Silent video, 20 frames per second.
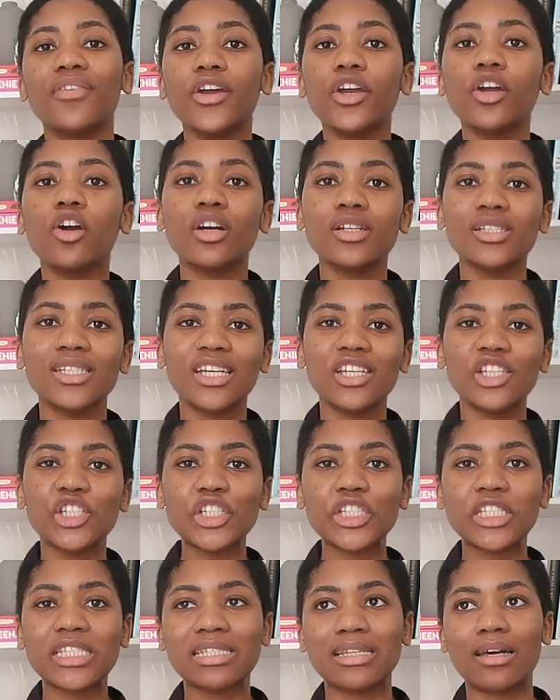very
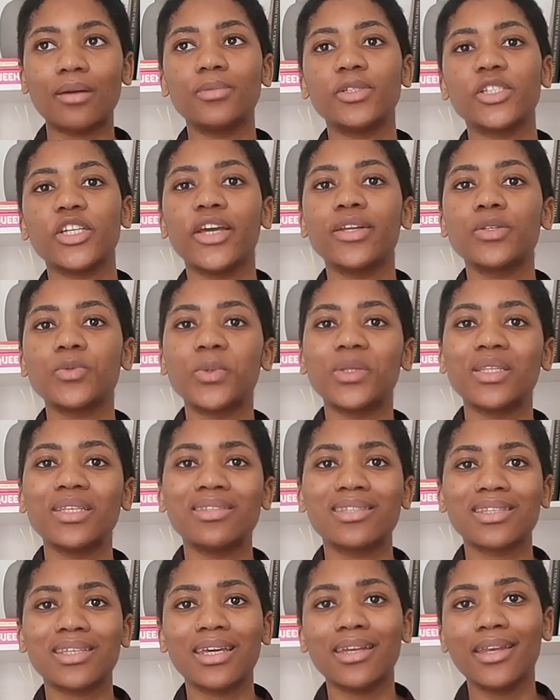contentious subject
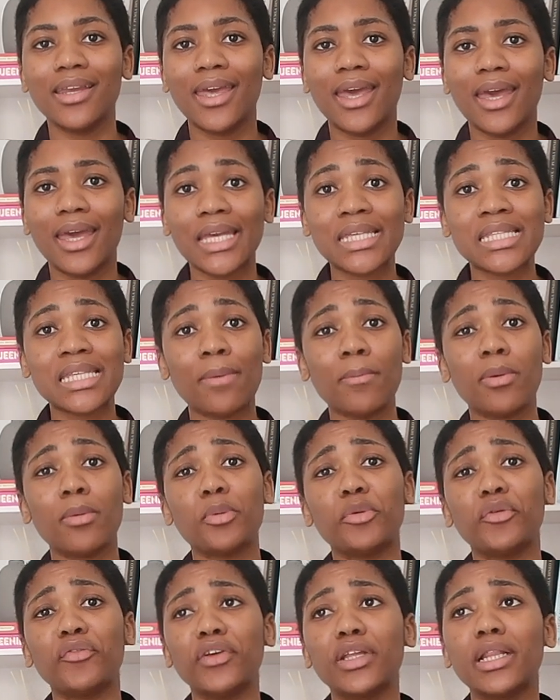within skincare. Some
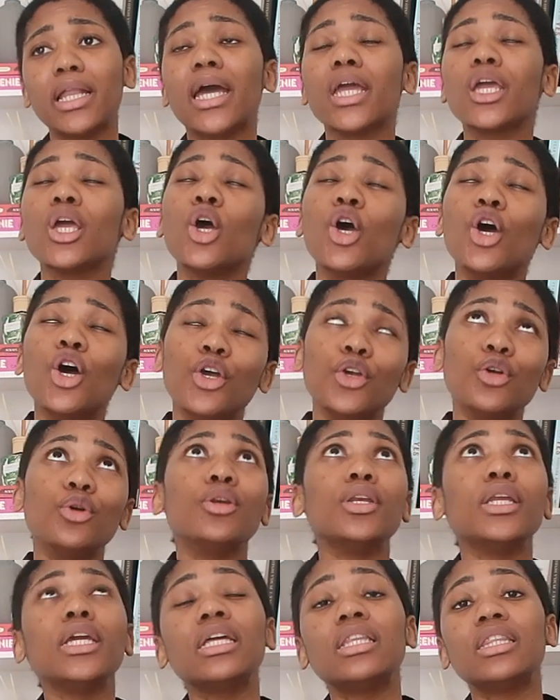people feel like you
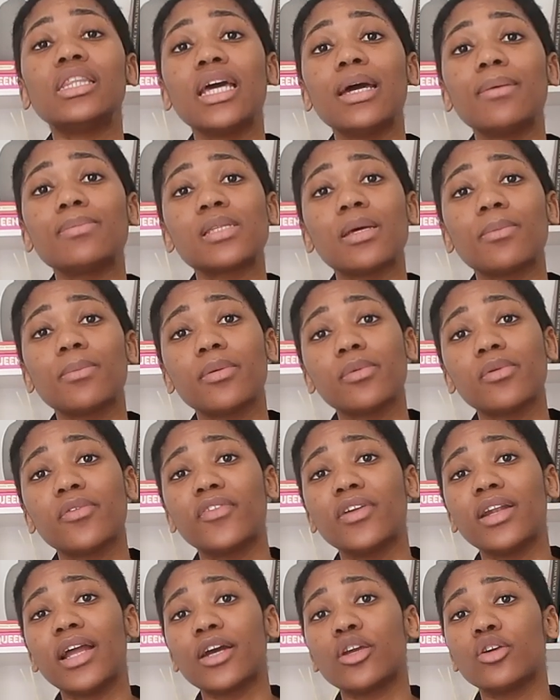need them, some people
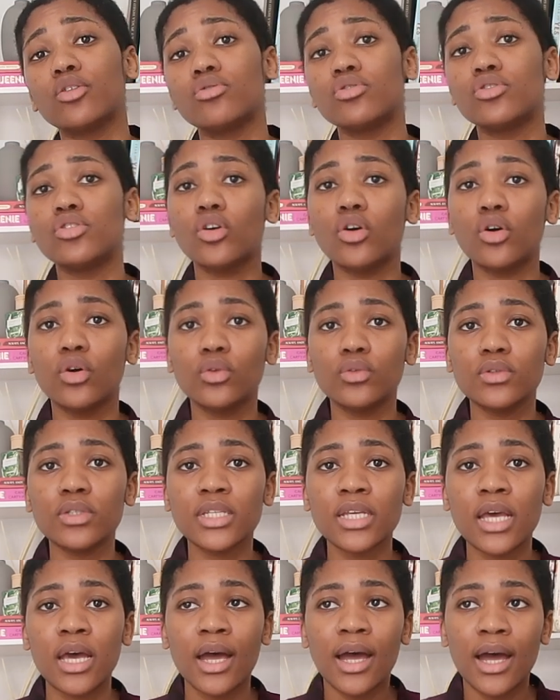feel like you
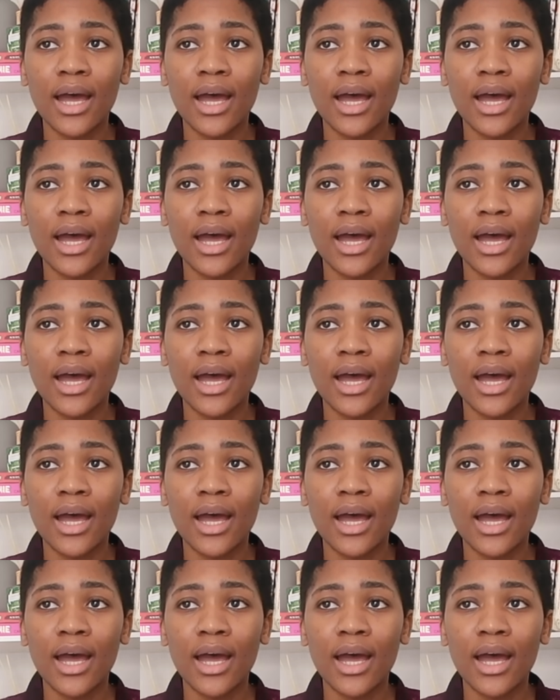don't.